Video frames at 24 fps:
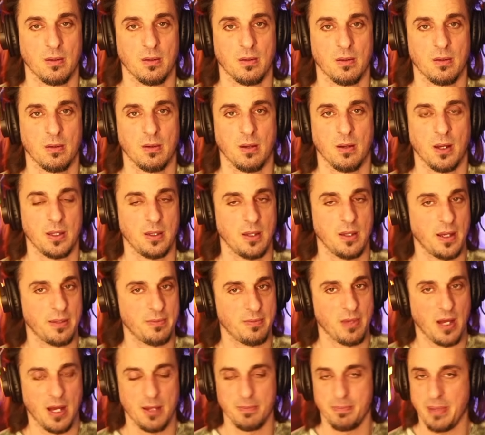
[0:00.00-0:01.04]

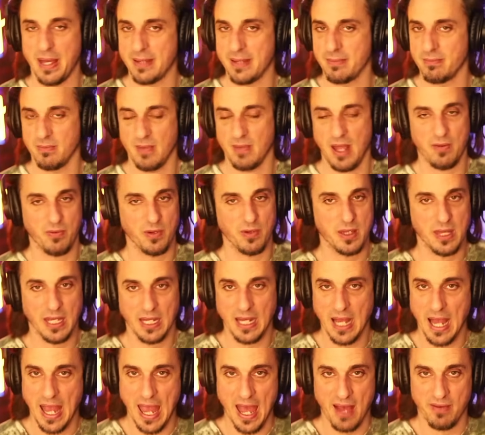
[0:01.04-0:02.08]
I bet everything
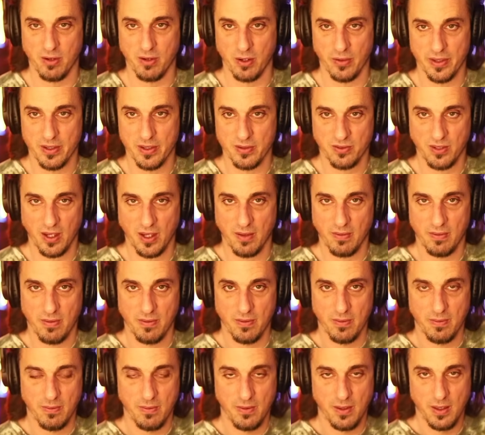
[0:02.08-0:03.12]
I have on this stuff.
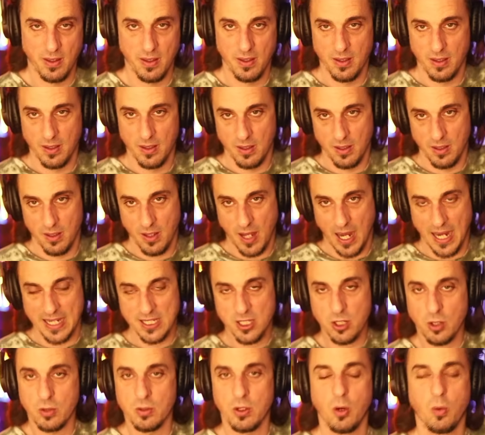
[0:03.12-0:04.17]
I
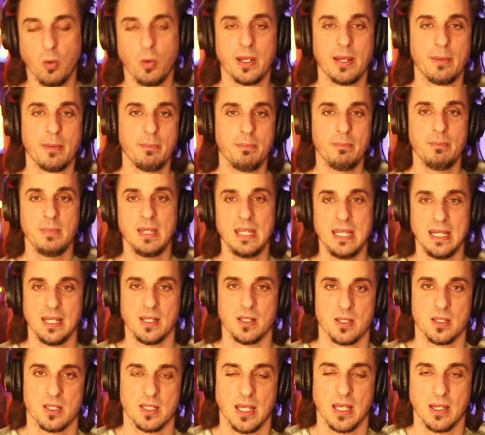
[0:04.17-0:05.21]
don't know what it
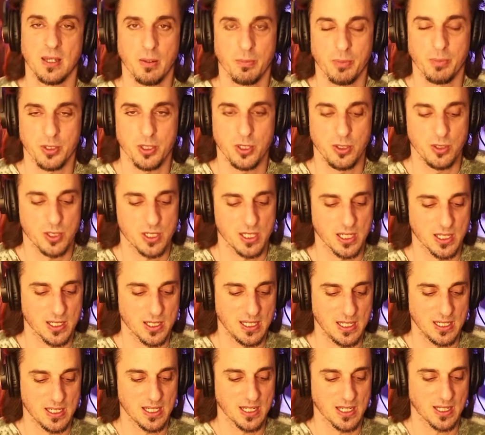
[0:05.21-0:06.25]
means that number
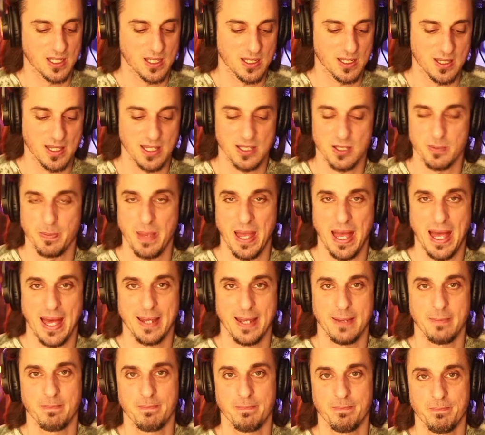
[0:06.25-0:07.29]
266 is this bad.
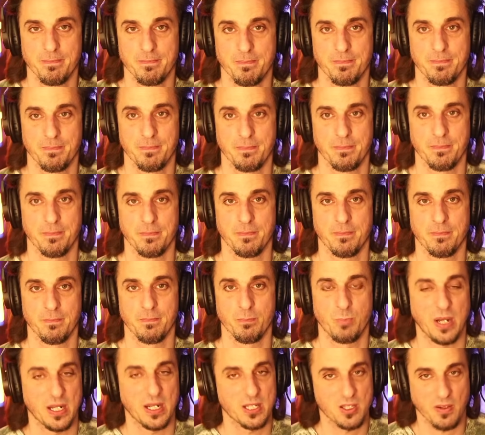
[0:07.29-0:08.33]

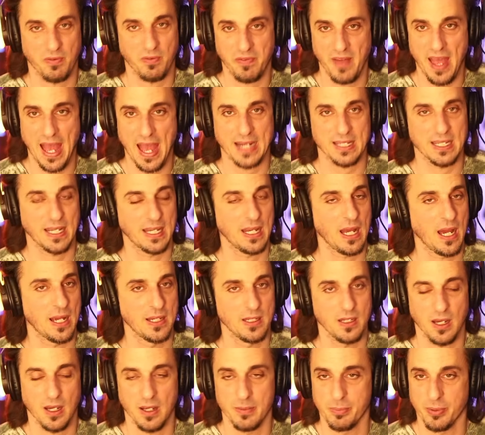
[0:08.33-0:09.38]
But it's a fact.
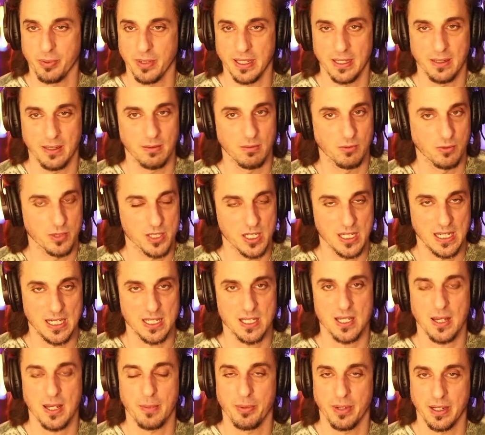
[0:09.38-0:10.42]
I bring receipts.
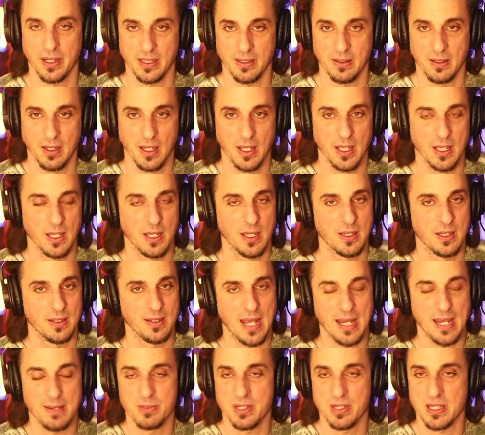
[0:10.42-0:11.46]
I bring
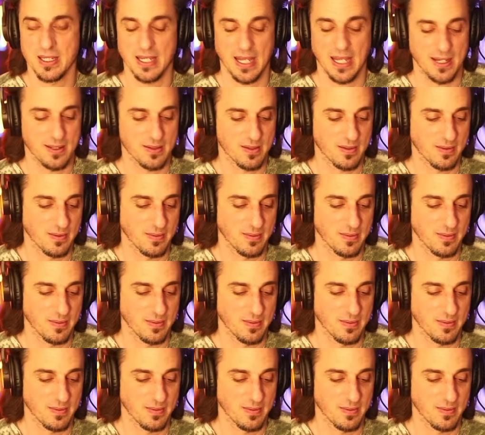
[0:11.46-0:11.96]
names and dates.